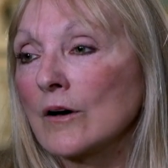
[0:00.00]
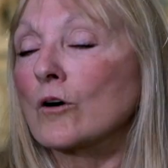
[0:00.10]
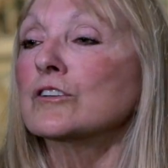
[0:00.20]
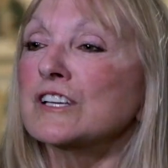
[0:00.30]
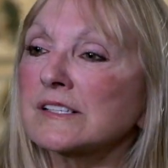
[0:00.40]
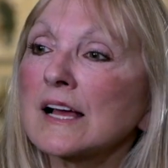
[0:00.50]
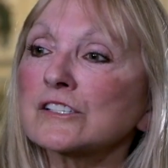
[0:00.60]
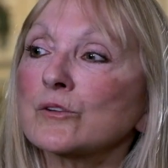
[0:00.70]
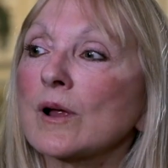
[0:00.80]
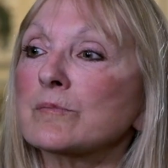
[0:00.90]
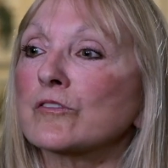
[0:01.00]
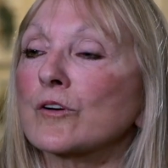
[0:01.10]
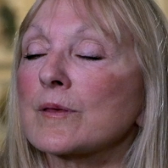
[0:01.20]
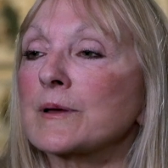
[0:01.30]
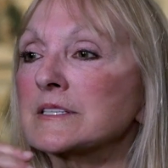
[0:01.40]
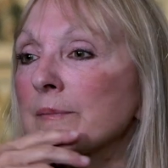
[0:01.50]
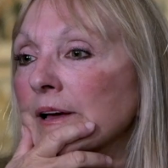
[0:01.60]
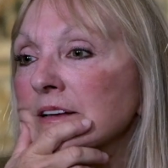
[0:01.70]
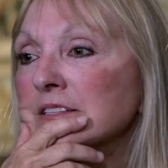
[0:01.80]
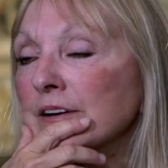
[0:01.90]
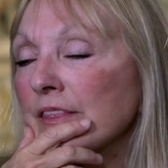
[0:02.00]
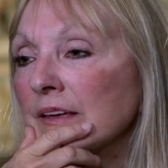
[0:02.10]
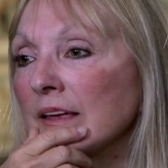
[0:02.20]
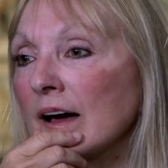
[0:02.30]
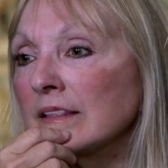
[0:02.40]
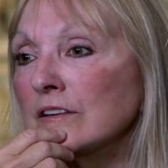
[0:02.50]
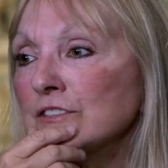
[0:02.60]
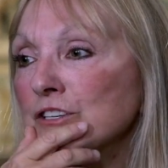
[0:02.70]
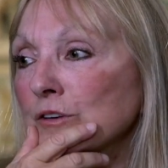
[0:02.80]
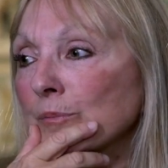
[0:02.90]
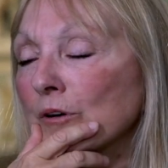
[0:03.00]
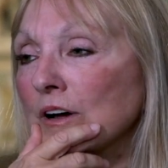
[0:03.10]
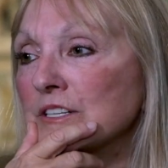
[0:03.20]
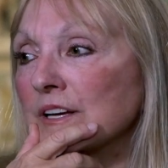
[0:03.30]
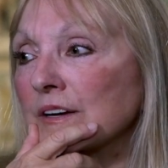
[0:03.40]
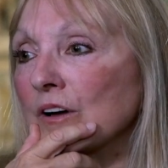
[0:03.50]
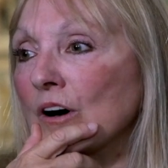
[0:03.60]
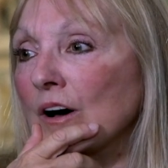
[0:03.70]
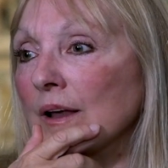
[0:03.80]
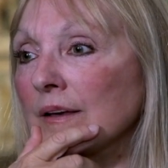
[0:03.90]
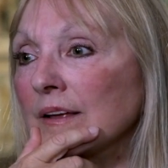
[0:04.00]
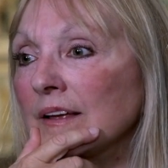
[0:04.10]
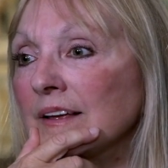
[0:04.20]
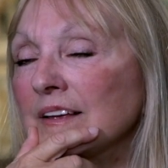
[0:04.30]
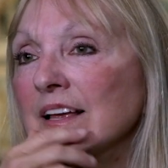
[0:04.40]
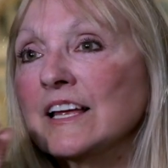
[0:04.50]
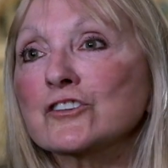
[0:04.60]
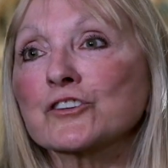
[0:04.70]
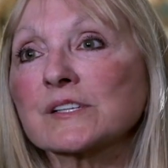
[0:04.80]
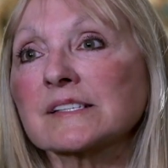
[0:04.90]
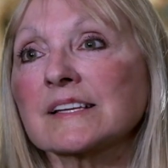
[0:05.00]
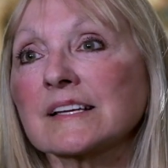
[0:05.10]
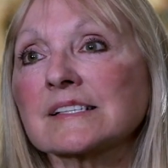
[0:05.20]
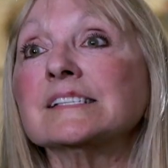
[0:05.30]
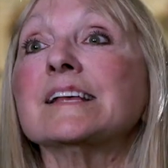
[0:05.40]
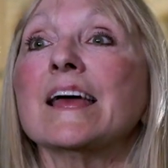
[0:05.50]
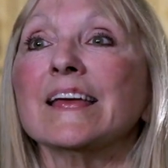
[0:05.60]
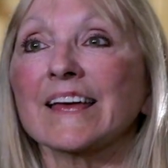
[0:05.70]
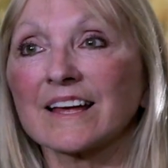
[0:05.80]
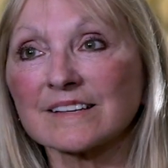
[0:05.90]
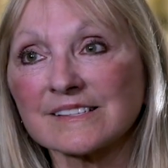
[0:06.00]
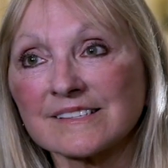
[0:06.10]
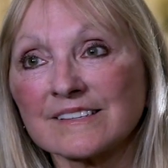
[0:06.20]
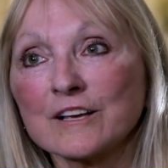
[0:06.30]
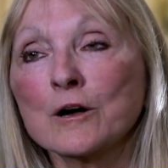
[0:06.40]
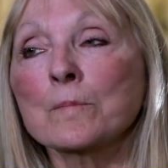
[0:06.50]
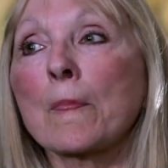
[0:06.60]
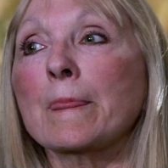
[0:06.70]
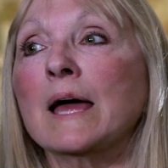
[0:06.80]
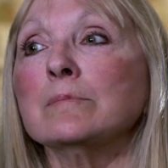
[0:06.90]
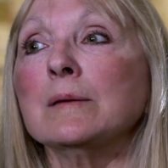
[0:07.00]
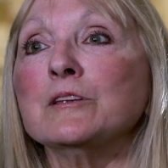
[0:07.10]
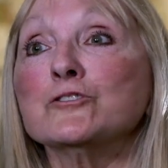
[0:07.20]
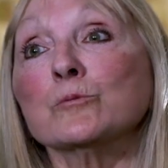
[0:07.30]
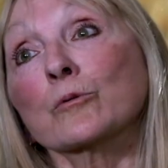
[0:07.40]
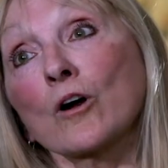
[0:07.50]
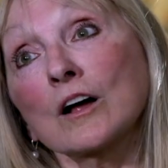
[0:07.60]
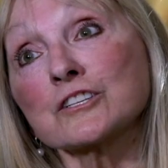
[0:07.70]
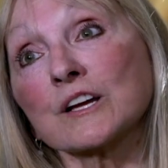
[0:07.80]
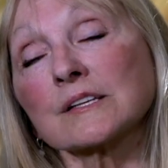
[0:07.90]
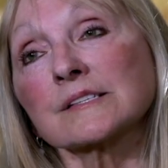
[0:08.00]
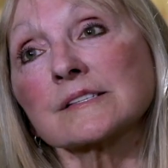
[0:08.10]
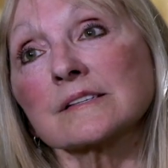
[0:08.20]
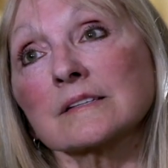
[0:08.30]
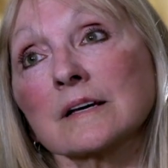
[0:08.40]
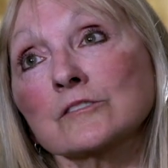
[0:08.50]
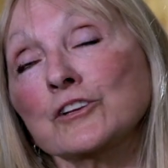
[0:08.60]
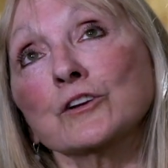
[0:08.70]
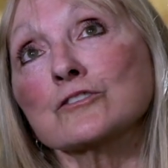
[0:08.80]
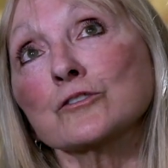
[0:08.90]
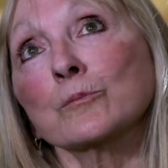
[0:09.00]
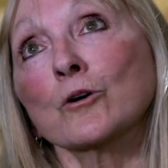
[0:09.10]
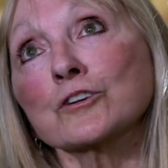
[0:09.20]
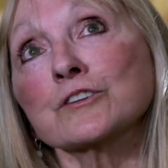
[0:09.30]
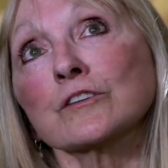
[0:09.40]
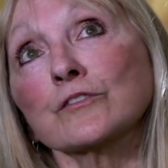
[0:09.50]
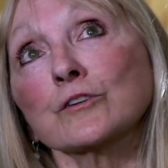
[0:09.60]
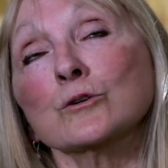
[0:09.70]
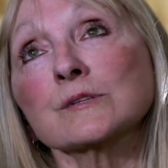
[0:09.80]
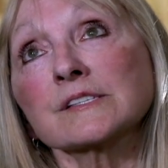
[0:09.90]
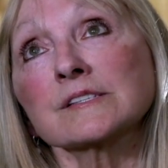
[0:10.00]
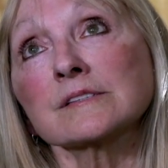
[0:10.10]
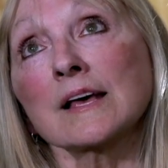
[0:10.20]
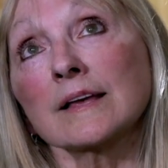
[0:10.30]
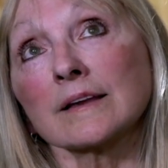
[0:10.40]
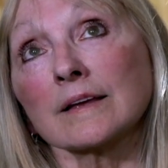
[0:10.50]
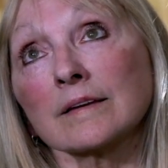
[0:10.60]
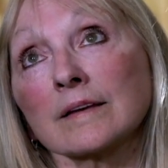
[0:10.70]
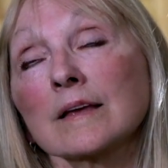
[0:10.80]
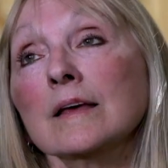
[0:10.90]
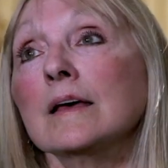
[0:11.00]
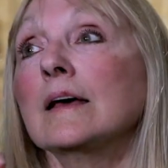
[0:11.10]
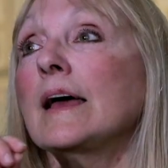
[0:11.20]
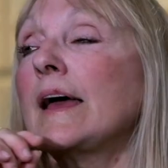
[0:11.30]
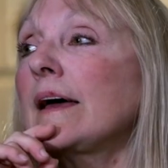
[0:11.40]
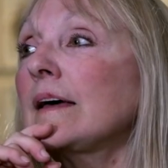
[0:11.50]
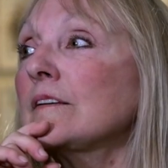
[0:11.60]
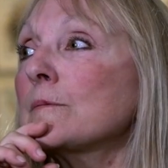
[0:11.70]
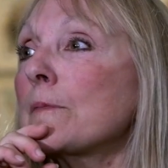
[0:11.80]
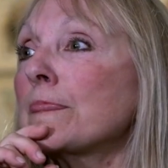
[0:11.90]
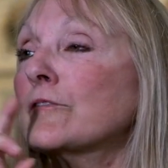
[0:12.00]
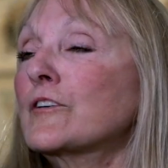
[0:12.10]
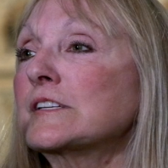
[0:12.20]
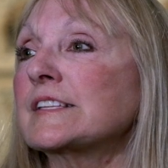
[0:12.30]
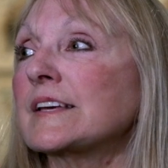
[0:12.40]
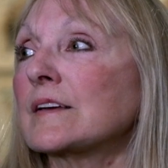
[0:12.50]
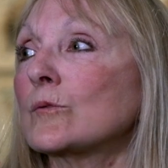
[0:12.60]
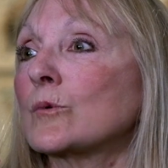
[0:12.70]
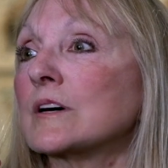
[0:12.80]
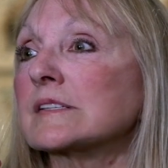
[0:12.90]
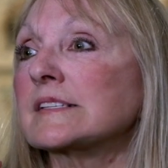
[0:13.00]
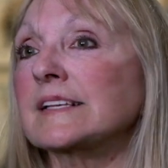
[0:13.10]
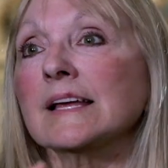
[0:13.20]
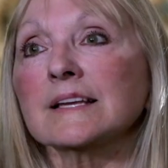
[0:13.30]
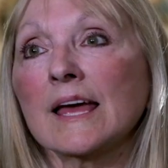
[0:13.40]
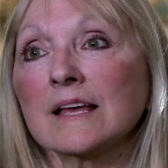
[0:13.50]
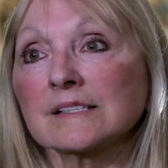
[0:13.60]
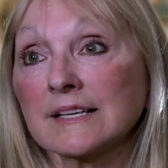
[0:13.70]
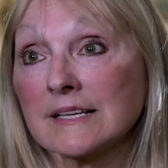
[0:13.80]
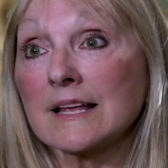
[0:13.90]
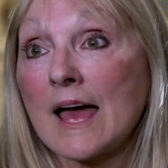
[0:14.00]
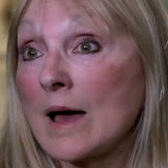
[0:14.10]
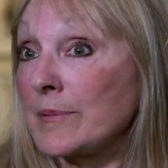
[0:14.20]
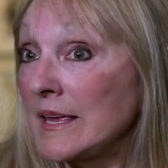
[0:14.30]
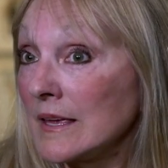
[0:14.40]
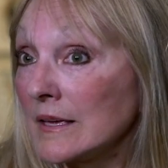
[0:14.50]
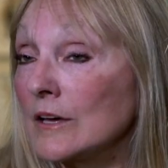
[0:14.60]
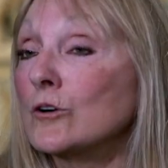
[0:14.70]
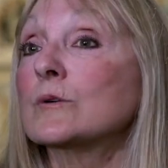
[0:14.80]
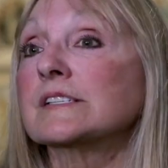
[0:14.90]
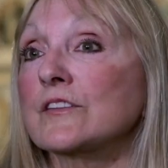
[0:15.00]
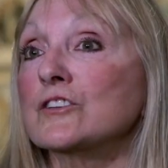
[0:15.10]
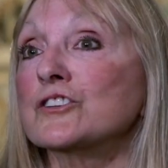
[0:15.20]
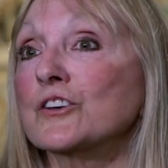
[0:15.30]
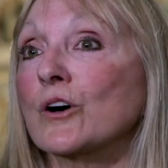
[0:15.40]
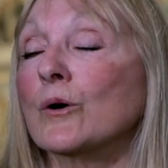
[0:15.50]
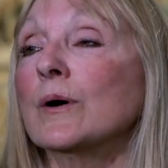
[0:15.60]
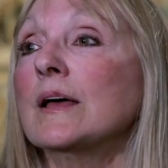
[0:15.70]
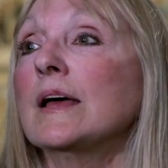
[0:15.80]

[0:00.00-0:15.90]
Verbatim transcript: or just actually right before the pandemic, I started thinking, I'd love to do a project on interesting sayings and maybe do projects, you know, do a portrait of who said it. And the first thing was Saint A- Saint Abby, who is in the show,